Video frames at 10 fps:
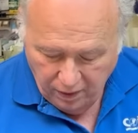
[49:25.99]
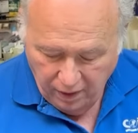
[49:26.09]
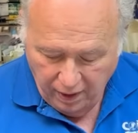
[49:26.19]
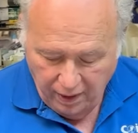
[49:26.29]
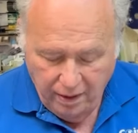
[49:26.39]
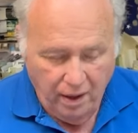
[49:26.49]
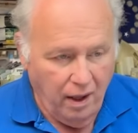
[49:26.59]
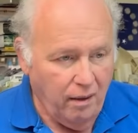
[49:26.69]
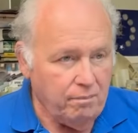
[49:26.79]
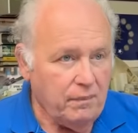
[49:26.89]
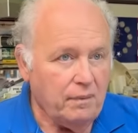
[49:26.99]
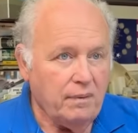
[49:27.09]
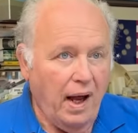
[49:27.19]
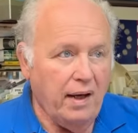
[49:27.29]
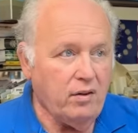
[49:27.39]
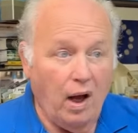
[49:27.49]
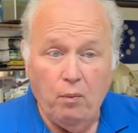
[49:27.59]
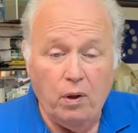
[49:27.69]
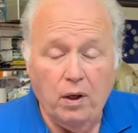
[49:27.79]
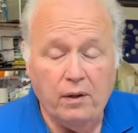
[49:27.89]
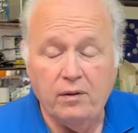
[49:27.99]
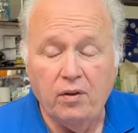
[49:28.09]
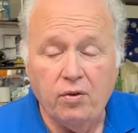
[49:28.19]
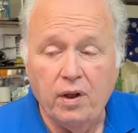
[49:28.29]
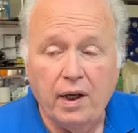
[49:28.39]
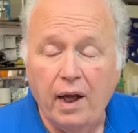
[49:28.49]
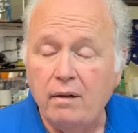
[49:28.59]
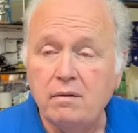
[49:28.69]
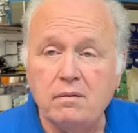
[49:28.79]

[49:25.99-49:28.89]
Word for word: Yeah. And, uh, and I won't go to Disney again.